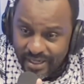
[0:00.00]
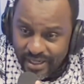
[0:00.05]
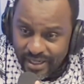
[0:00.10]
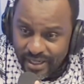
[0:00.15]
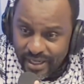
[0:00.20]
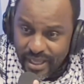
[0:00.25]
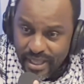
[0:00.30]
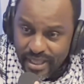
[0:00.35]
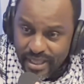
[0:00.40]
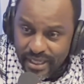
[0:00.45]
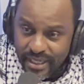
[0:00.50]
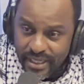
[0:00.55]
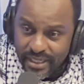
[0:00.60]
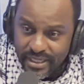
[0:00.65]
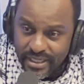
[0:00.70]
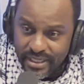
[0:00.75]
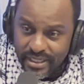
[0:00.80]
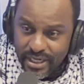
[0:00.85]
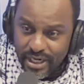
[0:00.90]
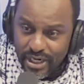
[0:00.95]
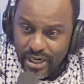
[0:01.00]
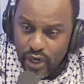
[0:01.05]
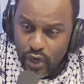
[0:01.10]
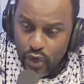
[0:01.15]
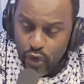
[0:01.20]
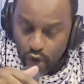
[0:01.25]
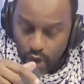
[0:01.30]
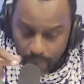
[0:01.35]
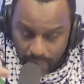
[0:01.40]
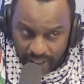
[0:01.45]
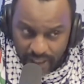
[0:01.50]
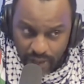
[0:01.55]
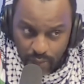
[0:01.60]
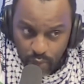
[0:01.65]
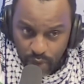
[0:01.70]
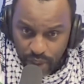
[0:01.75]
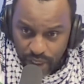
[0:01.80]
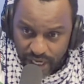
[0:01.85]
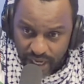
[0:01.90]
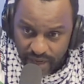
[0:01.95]
that normally
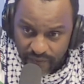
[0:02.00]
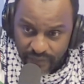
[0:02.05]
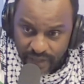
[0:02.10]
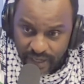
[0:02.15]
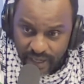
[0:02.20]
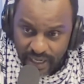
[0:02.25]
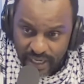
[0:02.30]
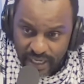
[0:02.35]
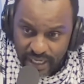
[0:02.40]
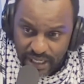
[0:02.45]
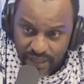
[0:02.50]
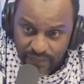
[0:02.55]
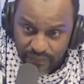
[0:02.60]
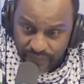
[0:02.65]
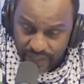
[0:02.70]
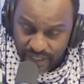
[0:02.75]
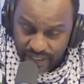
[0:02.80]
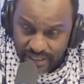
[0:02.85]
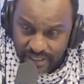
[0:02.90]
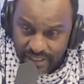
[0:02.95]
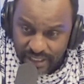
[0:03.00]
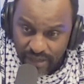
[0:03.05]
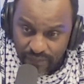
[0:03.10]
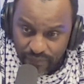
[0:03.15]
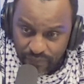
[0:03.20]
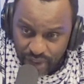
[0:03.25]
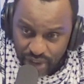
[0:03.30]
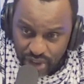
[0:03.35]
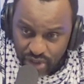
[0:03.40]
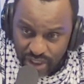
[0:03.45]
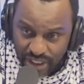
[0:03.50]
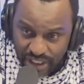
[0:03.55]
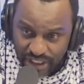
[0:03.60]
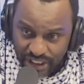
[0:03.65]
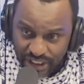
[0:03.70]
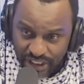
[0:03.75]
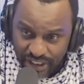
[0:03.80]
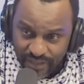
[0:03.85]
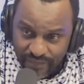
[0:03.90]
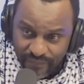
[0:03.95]
would never invest
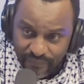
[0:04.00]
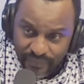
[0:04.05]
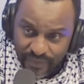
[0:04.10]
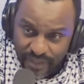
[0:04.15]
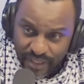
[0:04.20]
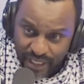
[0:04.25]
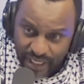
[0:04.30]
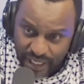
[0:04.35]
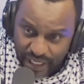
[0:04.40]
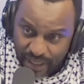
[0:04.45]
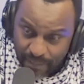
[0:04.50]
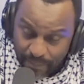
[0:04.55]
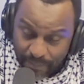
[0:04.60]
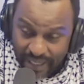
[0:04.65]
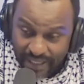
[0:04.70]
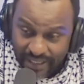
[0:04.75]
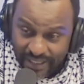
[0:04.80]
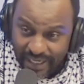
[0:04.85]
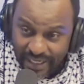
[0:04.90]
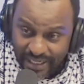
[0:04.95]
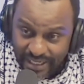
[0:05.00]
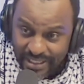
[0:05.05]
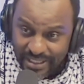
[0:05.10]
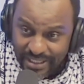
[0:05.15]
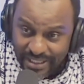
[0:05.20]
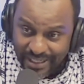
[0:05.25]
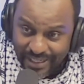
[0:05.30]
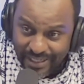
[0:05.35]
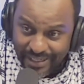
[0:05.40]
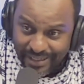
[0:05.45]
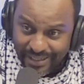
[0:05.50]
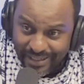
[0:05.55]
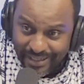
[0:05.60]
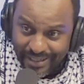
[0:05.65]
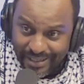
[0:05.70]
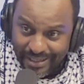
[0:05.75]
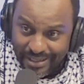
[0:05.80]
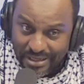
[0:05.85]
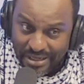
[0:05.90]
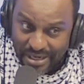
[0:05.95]
infrastructure in a part like Isli,
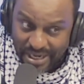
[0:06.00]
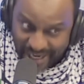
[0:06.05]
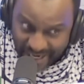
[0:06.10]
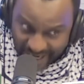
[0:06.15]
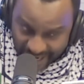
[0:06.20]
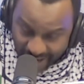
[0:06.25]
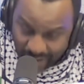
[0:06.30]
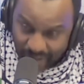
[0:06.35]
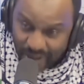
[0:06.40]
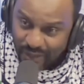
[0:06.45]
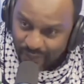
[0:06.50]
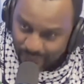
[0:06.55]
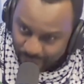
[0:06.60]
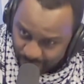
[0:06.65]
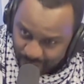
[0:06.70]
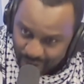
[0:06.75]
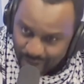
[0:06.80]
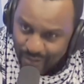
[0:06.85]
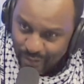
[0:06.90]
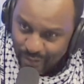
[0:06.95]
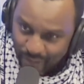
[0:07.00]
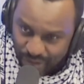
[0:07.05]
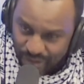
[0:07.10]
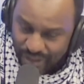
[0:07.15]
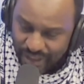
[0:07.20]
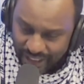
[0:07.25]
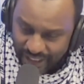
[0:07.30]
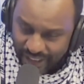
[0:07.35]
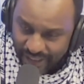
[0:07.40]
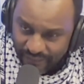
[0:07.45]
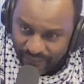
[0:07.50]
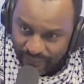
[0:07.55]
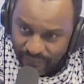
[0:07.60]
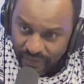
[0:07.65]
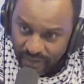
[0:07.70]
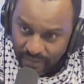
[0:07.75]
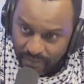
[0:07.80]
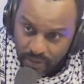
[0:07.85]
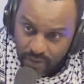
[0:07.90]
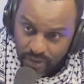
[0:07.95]
now is forced to there
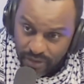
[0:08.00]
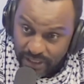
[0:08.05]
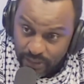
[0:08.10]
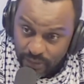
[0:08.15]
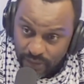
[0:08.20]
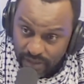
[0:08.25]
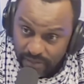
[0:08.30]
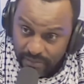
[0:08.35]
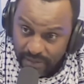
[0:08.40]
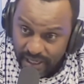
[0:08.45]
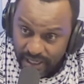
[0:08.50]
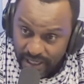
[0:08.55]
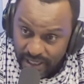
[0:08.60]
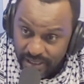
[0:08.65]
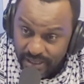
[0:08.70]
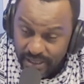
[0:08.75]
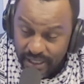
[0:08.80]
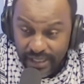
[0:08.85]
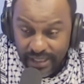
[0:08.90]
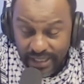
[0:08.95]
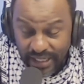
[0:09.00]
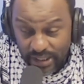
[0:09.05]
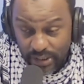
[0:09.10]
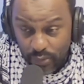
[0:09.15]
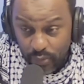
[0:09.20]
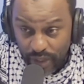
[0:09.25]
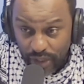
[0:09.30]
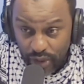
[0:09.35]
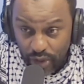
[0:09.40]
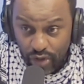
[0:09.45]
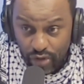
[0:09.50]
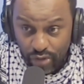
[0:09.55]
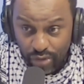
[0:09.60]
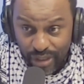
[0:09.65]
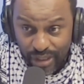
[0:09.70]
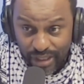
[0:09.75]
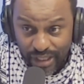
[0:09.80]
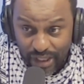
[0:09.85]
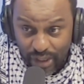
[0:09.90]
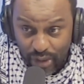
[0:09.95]
because that's where the money is, and that's where you're
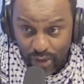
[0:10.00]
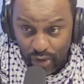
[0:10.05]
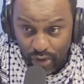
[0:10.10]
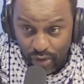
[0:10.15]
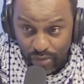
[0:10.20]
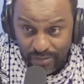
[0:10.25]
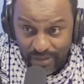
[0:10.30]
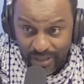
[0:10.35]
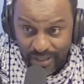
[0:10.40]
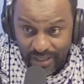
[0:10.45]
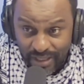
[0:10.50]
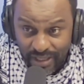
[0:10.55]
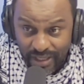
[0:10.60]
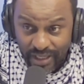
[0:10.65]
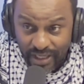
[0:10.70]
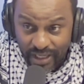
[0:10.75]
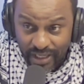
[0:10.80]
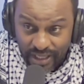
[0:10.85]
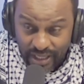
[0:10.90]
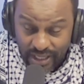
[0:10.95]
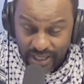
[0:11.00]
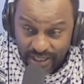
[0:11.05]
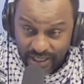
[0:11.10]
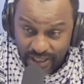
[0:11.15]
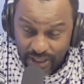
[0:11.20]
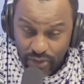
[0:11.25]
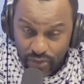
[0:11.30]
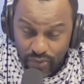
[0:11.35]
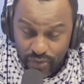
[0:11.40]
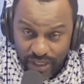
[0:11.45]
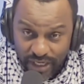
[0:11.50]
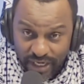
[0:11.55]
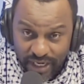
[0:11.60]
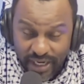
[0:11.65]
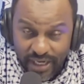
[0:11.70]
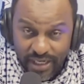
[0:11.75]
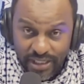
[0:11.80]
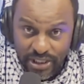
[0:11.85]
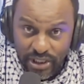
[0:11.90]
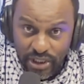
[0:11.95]
growing the economy. Hii kitu
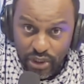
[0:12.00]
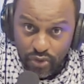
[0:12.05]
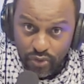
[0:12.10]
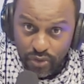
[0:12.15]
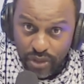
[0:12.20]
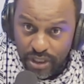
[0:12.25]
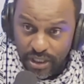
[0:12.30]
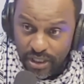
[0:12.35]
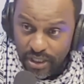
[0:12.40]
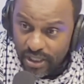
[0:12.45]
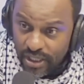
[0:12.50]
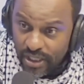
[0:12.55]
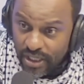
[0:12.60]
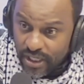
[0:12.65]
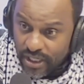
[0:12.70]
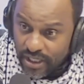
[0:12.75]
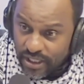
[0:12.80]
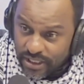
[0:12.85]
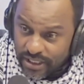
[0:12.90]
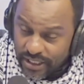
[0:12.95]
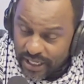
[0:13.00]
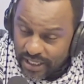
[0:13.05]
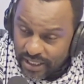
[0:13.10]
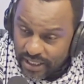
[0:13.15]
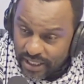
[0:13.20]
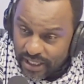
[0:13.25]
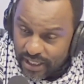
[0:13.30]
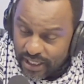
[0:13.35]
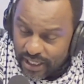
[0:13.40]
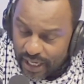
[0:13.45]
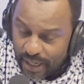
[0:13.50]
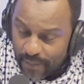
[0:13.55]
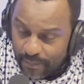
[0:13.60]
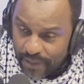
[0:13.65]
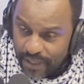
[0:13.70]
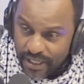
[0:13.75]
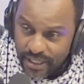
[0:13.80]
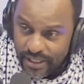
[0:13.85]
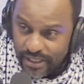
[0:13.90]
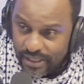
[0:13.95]
ya sijui certain
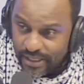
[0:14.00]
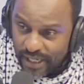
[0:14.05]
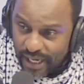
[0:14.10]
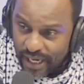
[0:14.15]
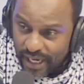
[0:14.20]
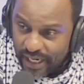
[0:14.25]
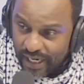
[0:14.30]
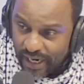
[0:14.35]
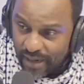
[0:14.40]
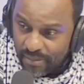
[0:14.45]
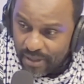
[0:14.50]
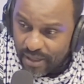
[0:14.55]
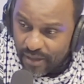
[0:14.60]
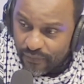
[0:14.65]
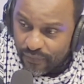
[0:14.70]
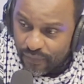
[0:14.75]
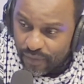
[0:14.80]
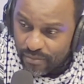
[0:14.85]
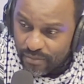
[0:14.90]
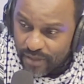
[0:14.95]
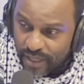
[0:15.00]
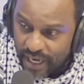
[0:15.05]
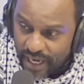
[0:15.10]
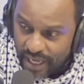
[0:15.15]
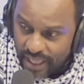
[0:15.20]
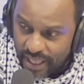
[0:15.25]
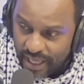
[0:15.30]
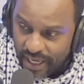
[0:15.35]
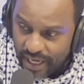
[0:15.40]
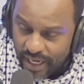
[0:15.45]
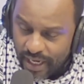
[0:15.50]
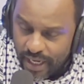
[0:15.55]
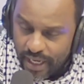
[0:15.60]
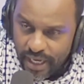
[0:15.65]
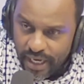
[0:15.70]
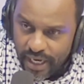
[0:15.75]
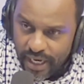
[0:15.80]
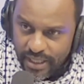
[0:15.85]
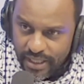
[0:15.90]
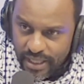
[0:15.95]
companies are coming from Kenya
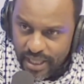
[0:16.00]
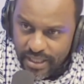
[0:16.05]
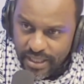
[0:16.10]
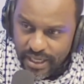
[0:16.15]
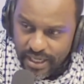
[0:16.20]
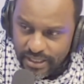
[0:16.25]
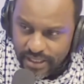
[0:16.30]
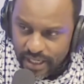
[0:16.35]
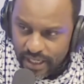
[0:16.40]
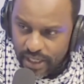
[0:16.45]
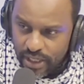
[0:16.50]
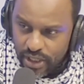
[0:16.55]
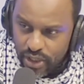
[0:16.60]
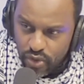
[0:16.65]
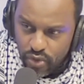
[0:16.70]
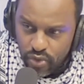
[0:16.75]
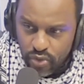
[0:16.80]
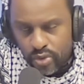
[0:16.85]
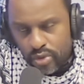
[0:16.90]
and then they're telling you,